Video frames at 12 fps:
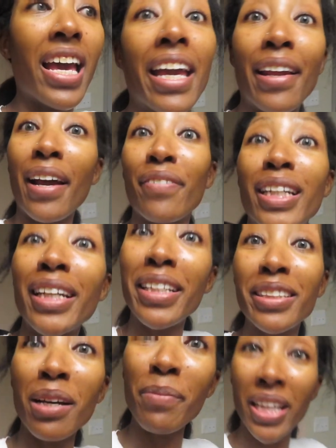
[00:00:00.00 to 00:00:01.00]
And I have
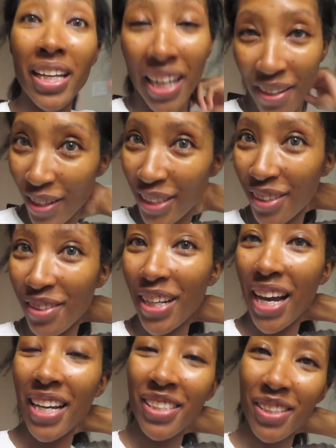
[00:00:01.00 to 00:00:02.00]
goodies coming in. I know I told you
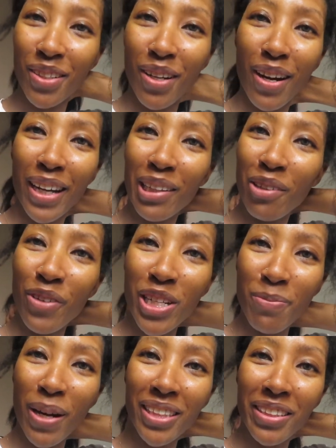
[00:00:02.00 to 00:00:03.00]
guys, so our
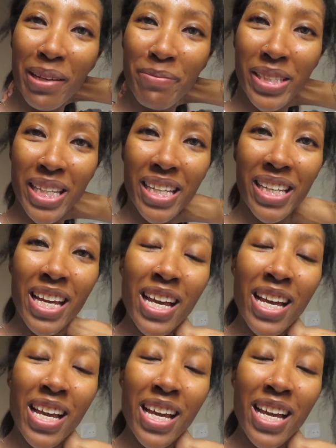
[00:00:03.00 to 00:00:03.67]
HelloFresh box comes in